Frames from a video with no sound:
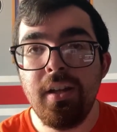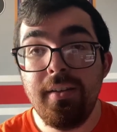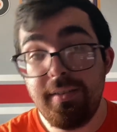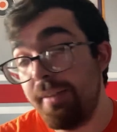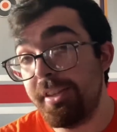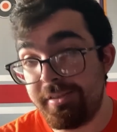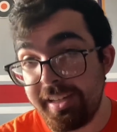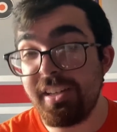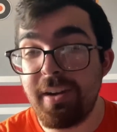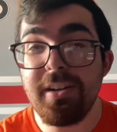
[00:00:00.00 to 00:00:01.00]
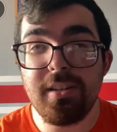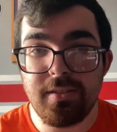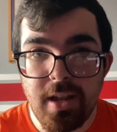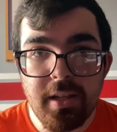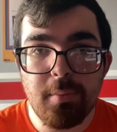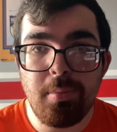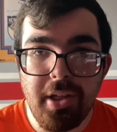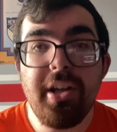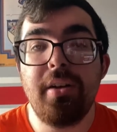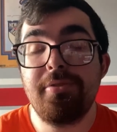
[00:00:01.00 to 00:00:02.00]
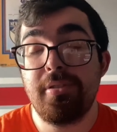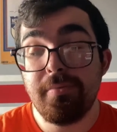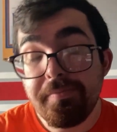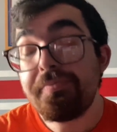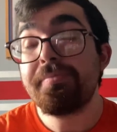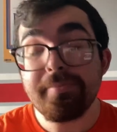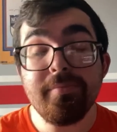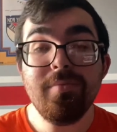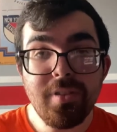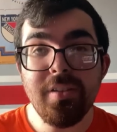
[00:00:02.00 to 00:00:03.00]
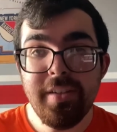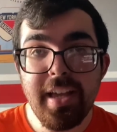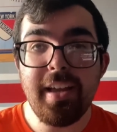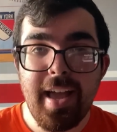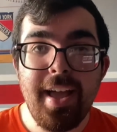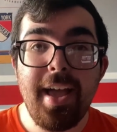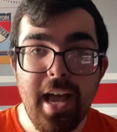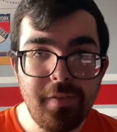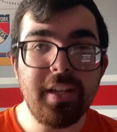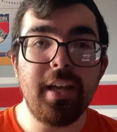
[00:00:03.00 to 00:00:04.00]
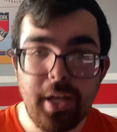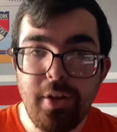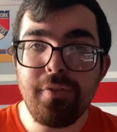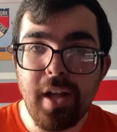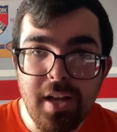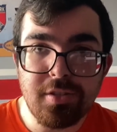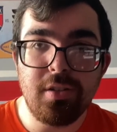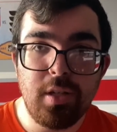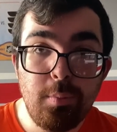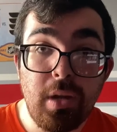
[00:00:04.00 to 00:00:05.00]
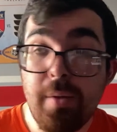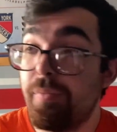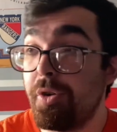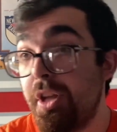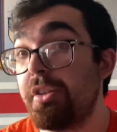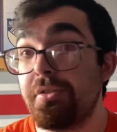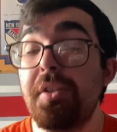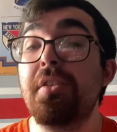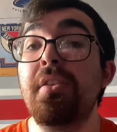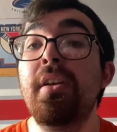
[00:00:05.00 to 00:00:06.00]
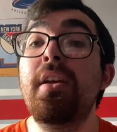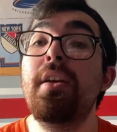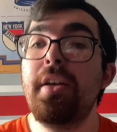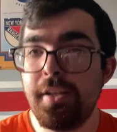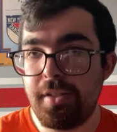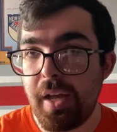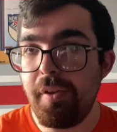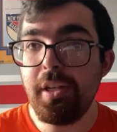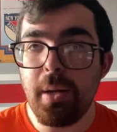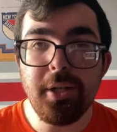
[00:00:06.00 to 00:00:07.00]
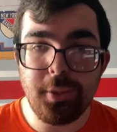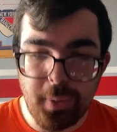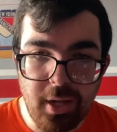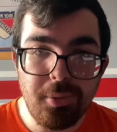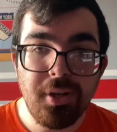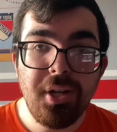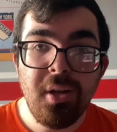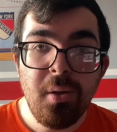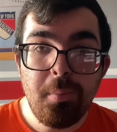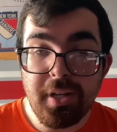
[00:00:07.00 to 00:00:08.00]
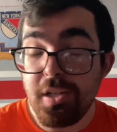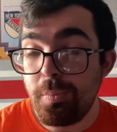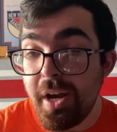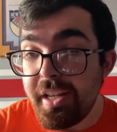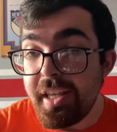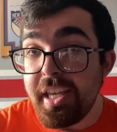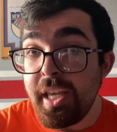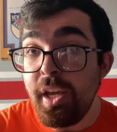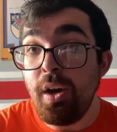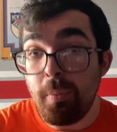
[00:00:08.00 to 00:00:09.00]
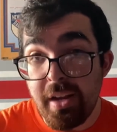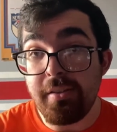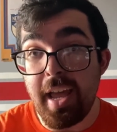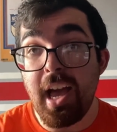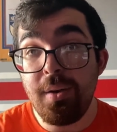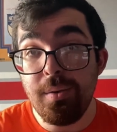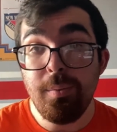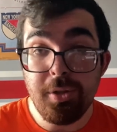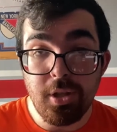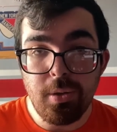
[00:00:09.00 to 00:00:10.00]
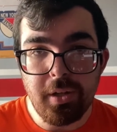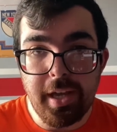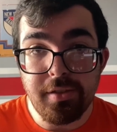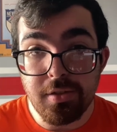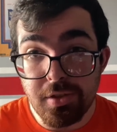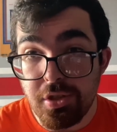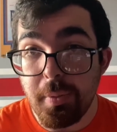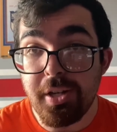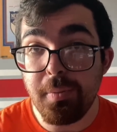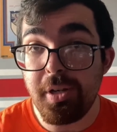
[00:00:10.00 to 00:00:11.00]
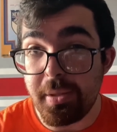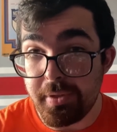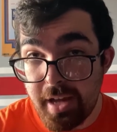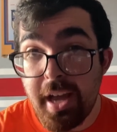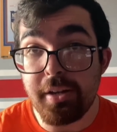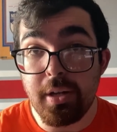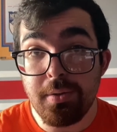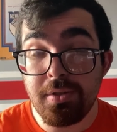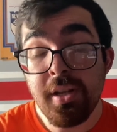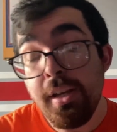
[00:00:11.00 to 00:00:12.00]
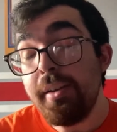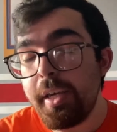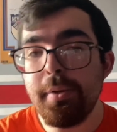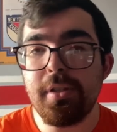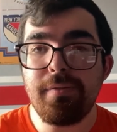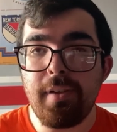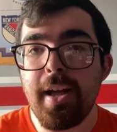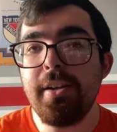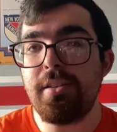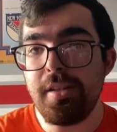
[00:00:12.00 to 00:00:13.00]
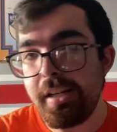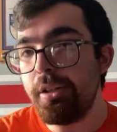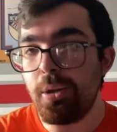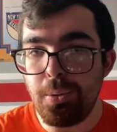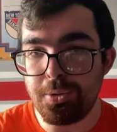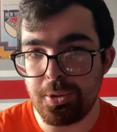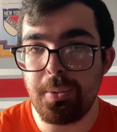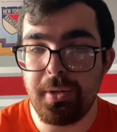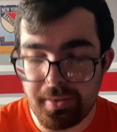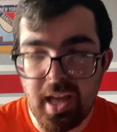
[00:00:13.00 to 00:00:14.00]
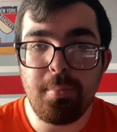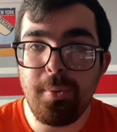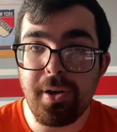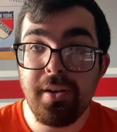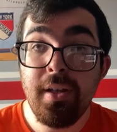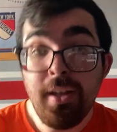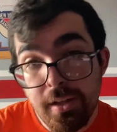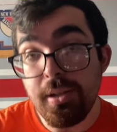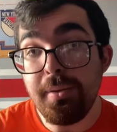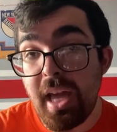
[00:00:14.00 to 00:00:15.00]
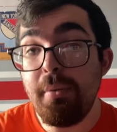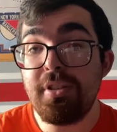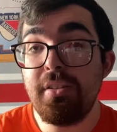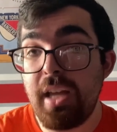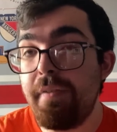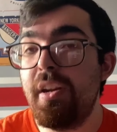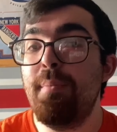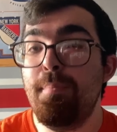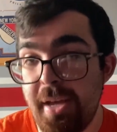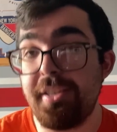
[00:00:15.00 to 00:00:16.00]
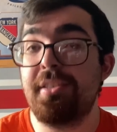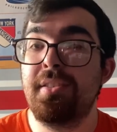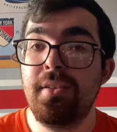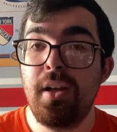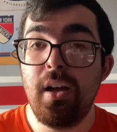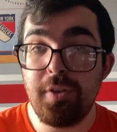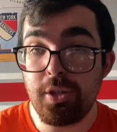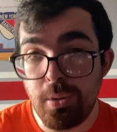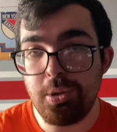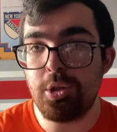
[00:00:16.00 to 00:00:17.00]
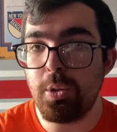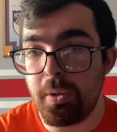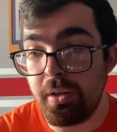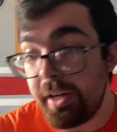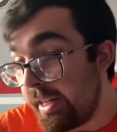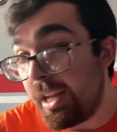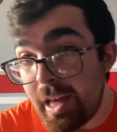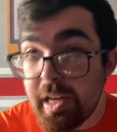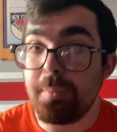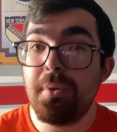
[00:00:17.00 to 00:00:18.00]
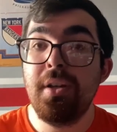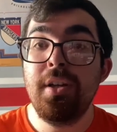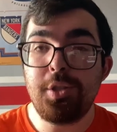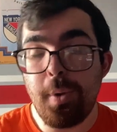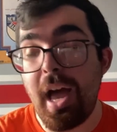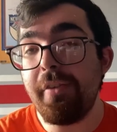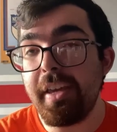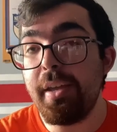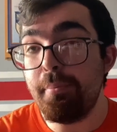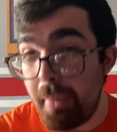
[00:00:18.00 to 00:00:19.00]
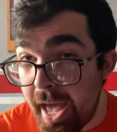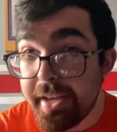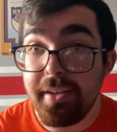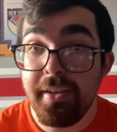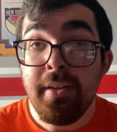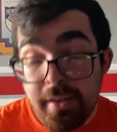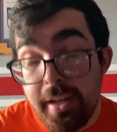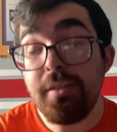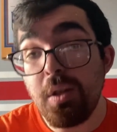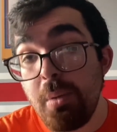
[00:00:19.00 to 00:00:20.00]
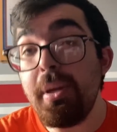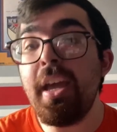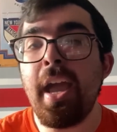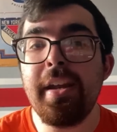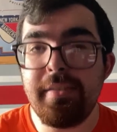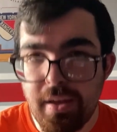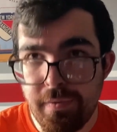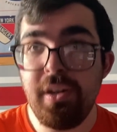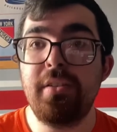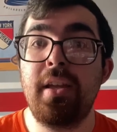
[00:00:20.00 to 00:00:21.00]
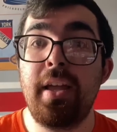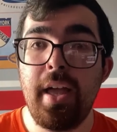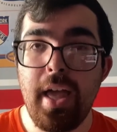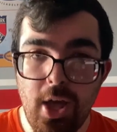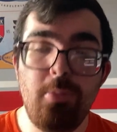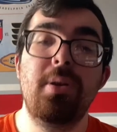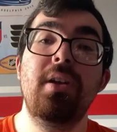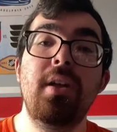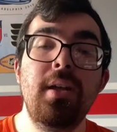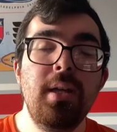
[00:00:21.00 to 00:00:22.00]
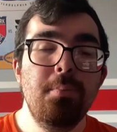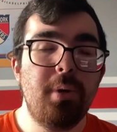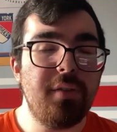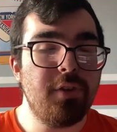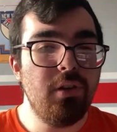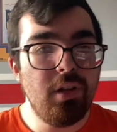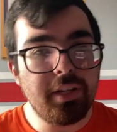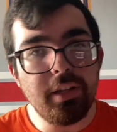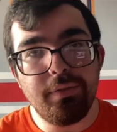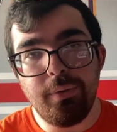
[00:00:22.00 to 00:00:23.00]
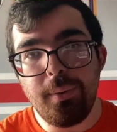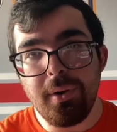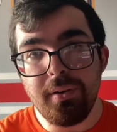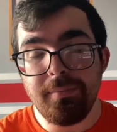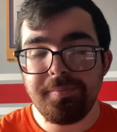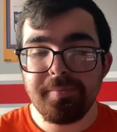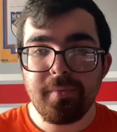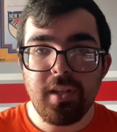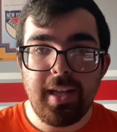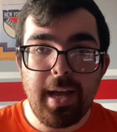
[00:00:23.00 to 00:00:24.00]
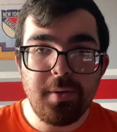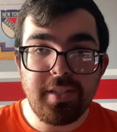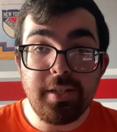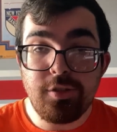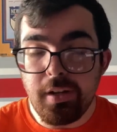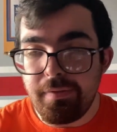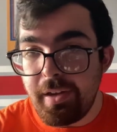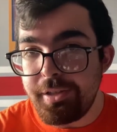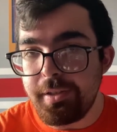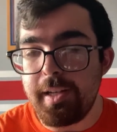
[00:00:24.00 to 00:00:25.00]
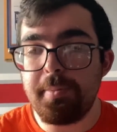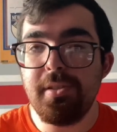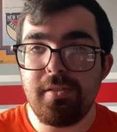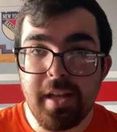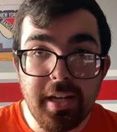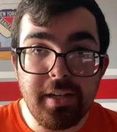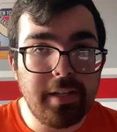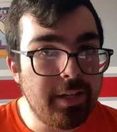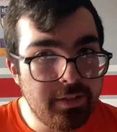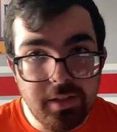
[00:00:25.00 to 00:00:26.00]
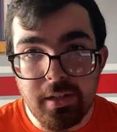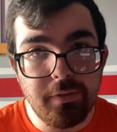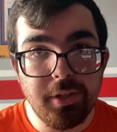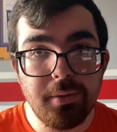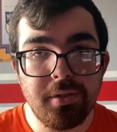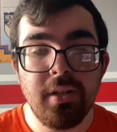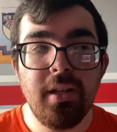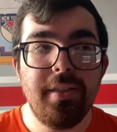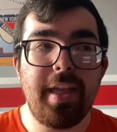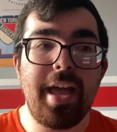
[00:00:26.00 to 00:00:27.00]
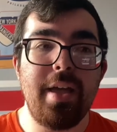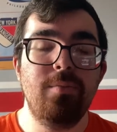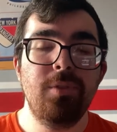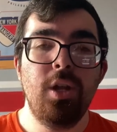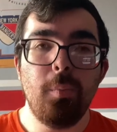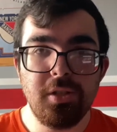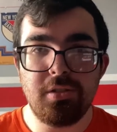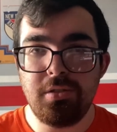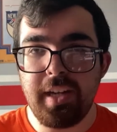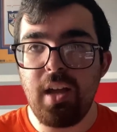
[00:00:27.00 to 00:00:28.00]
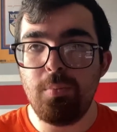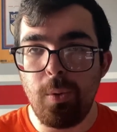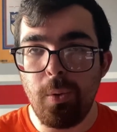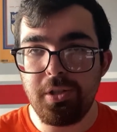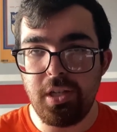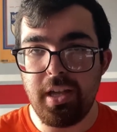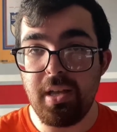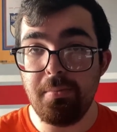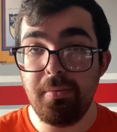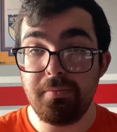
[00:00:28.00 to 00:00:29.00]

of the second round of the Stanley Cup Playoffs. Yeah, having a healthy Oscar Lindblom for next season is definitely going to help. Because when he went down with the whole cancer situation, when he was diagnosed, he was the Flyers' leading goal scorer at that point. So that was a definite miss of a goal scorer in the lineup. So having him back is going to be a definite help. But if you're looking for, I would say Chuck Fletcher has been stating in the exit interviews that what stood out more to him